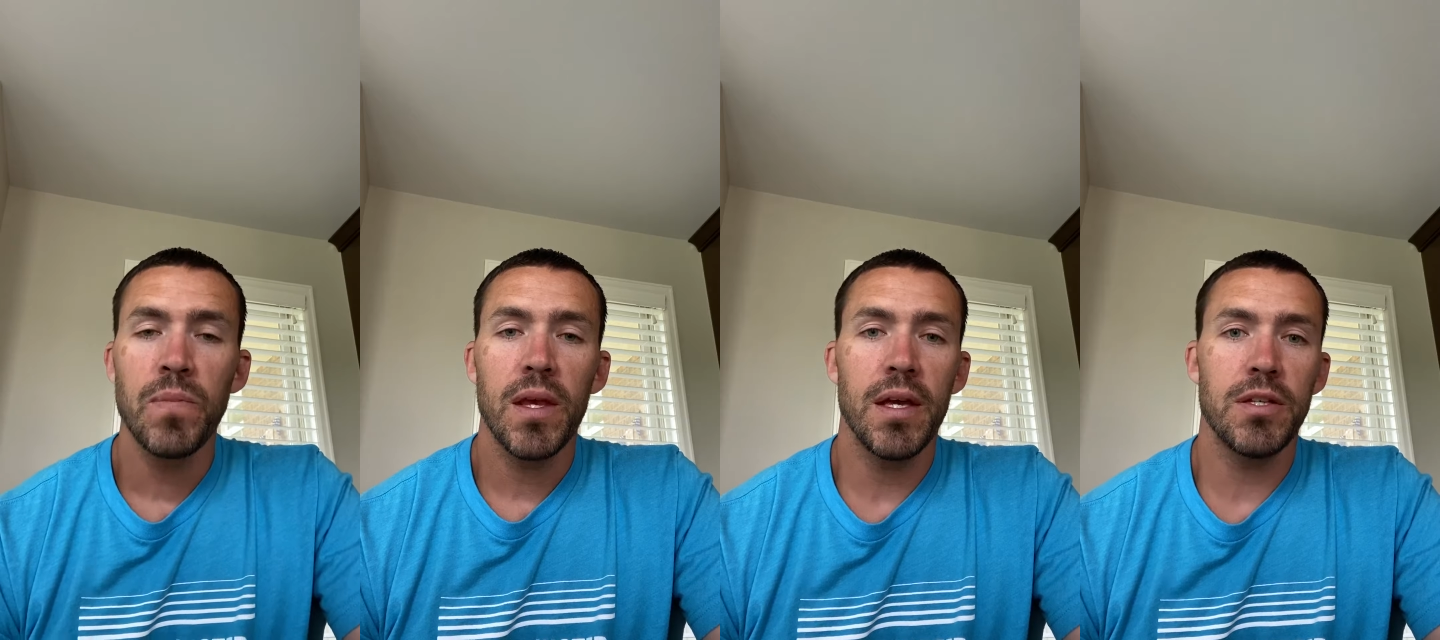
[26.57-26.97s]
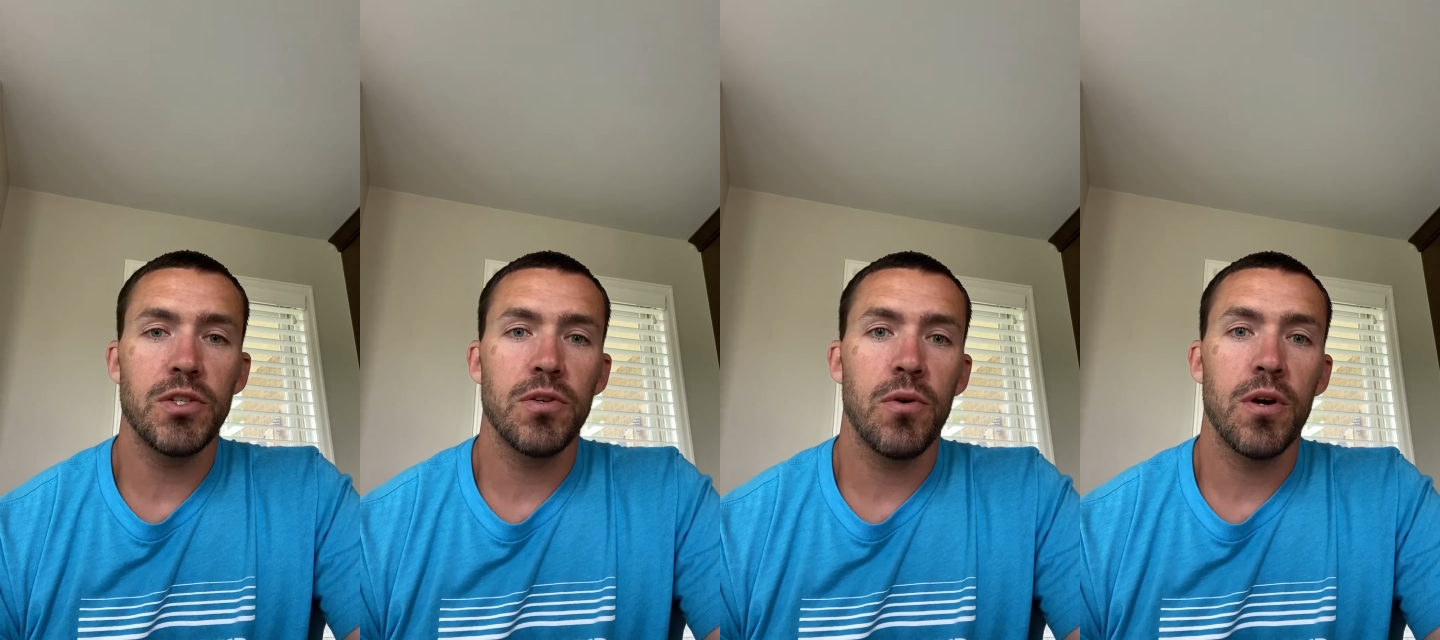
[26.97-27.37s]

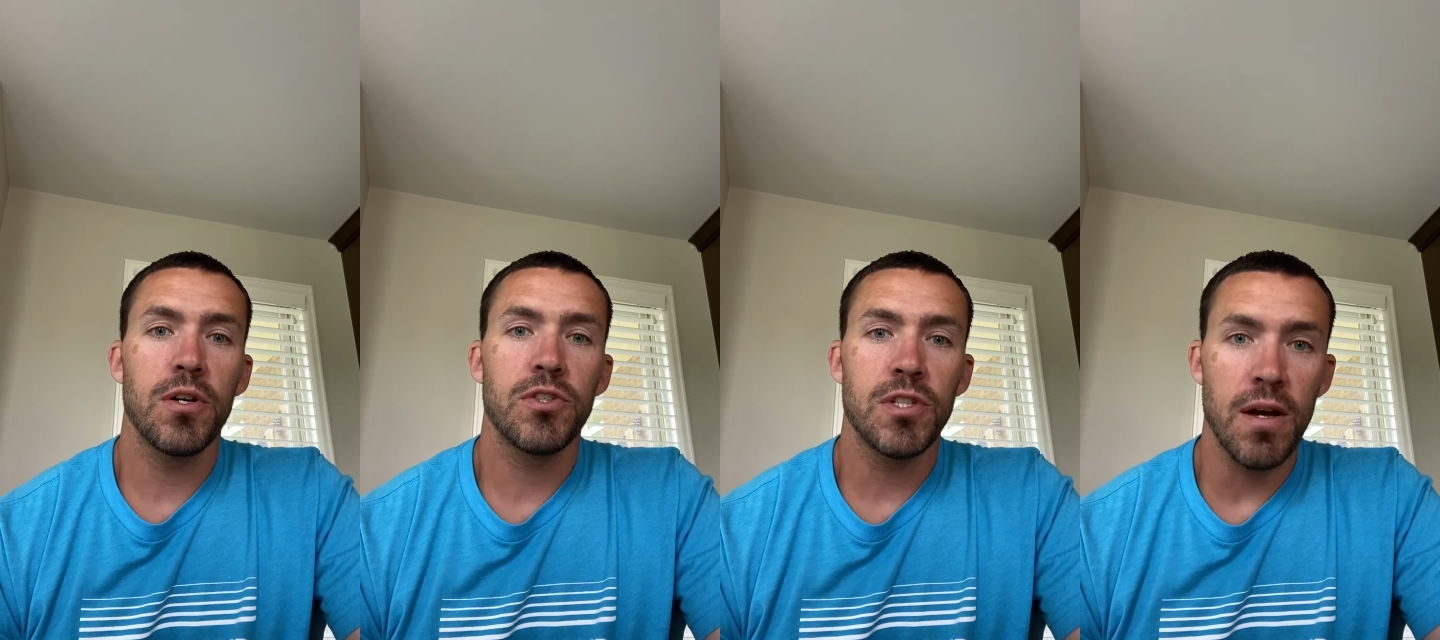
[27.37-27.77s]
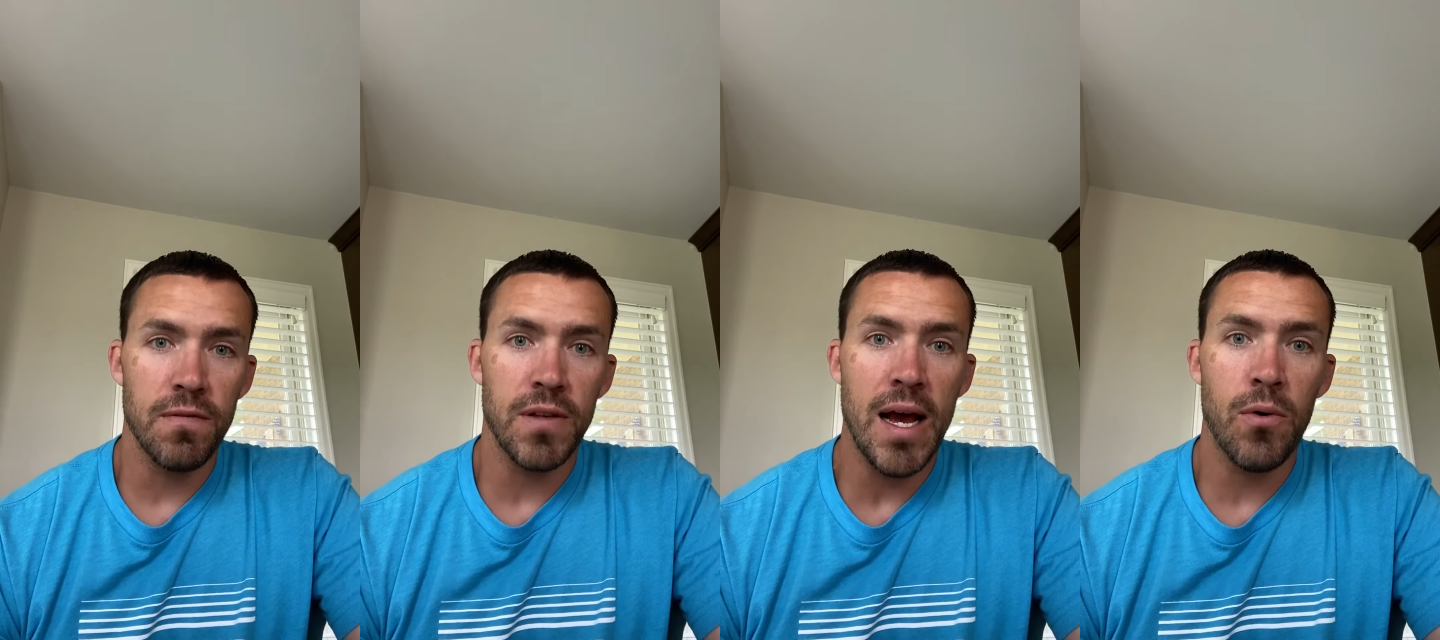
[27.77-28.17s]
It's your
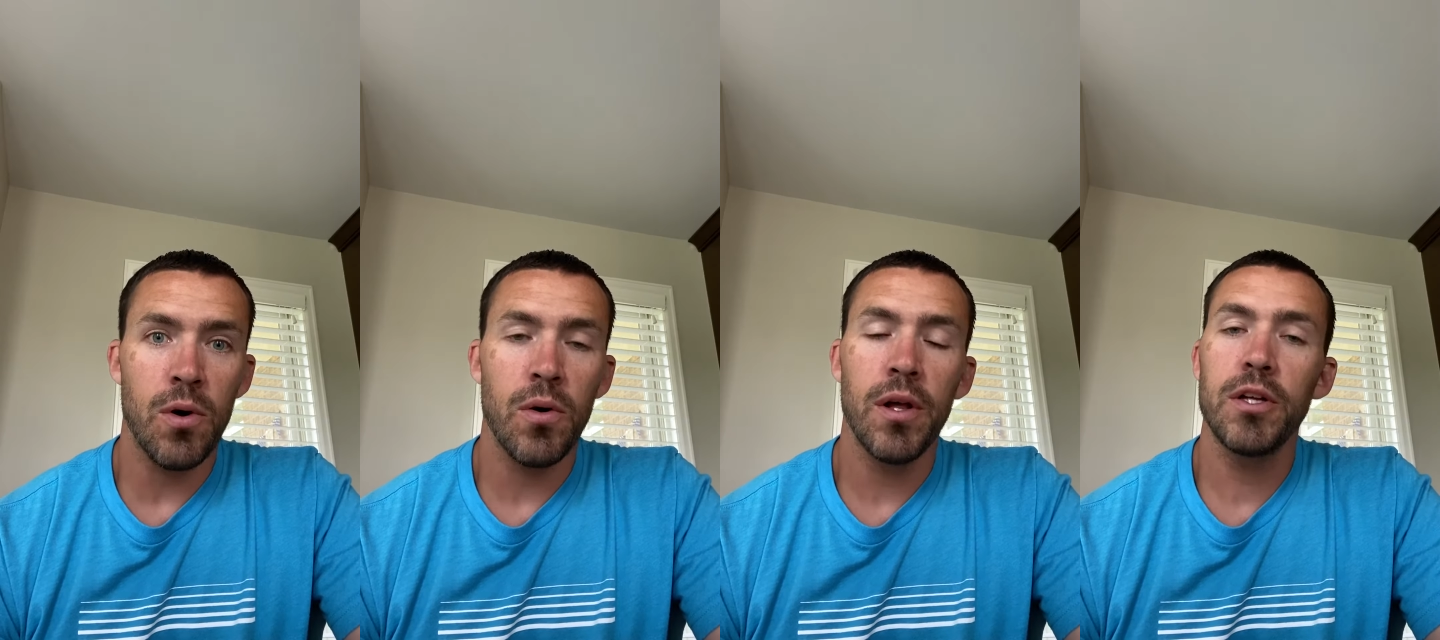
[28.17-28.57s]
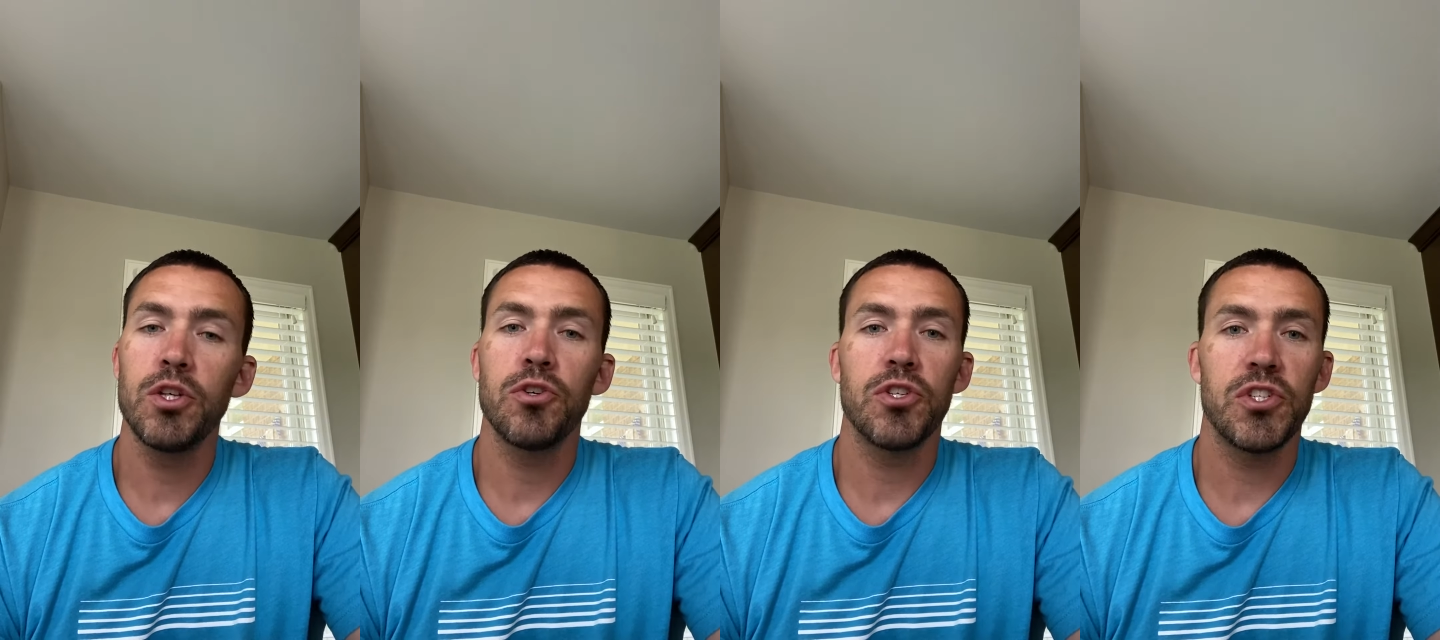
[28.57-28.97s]
sunflower oil,
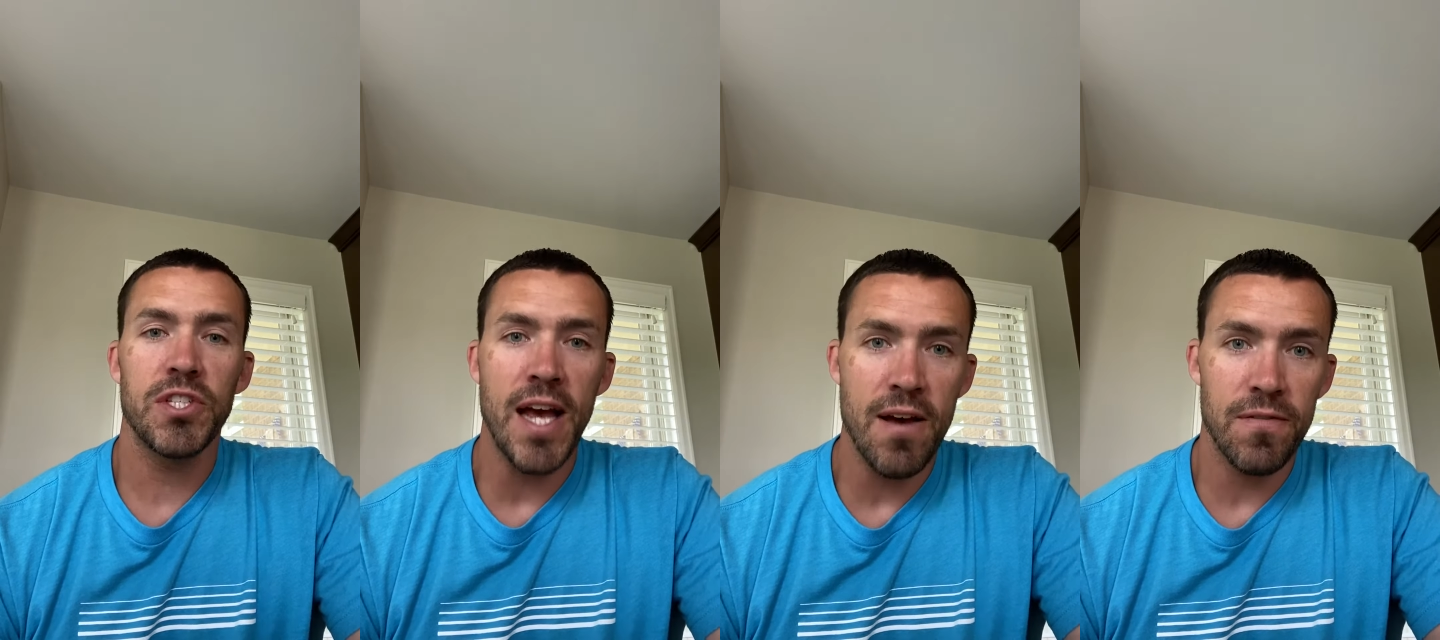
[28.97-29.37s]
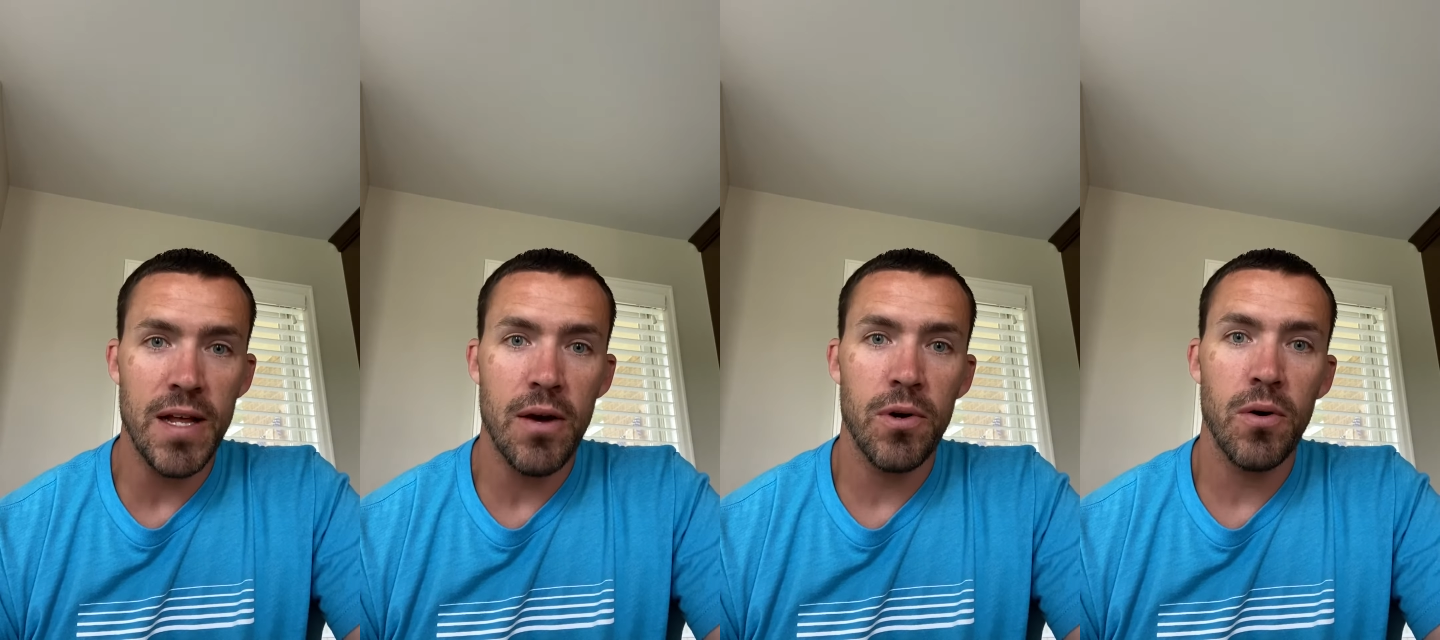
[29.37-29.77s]
your
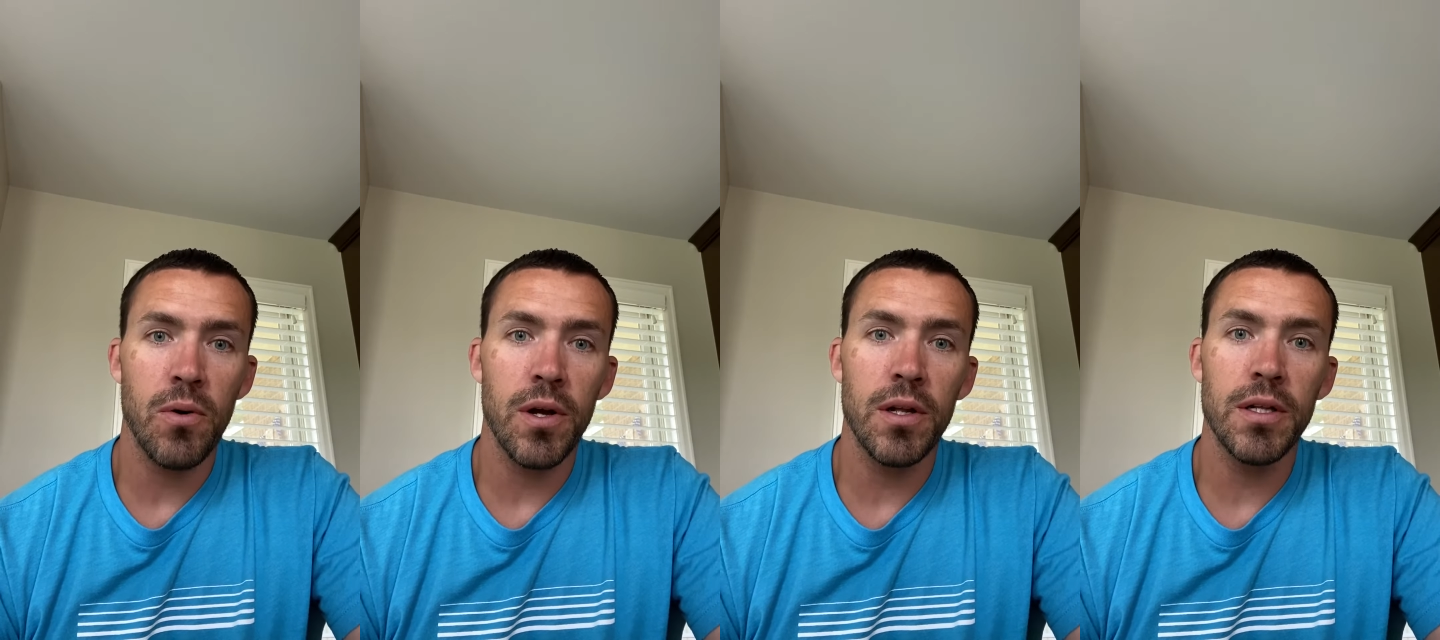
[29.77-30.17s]
safflower oil,